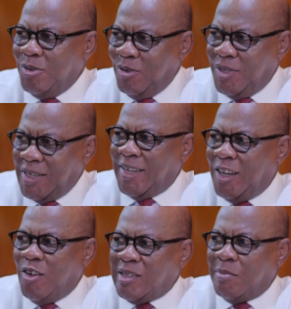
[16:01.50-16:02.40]
So there's
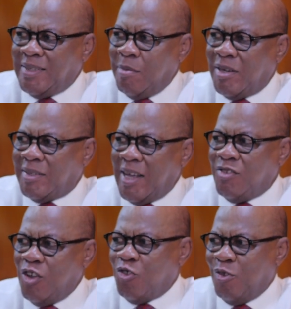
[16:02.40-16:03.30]
a lot about
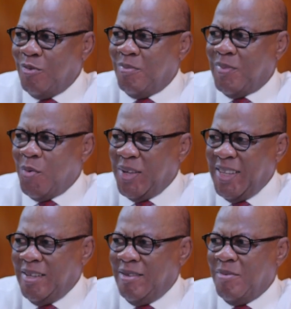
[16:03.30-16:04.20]
democratization that
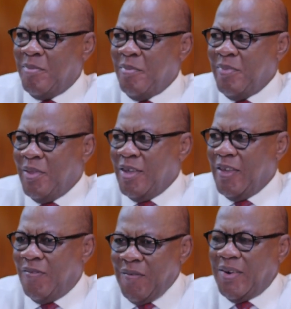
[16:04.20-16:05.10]
we need
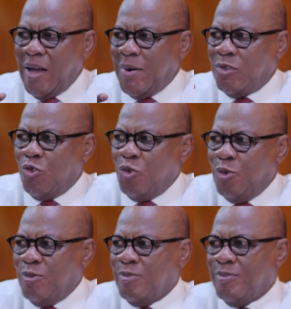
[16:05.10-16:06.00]
if Africa were to
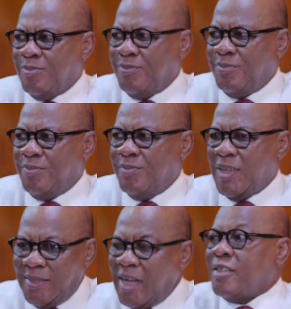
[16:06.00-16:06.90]
grow.
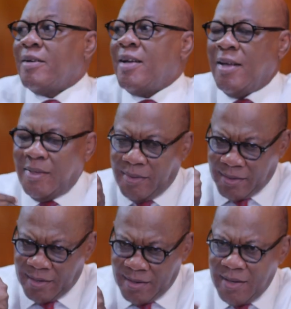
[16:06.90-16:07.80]
And Nigeria
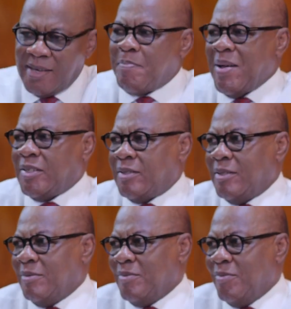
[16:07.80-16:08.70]
has the
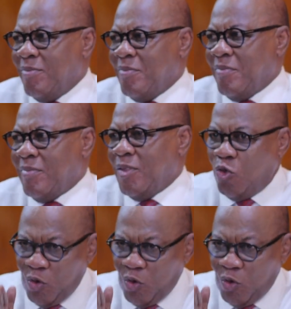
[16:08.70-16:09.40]
capacity hmm.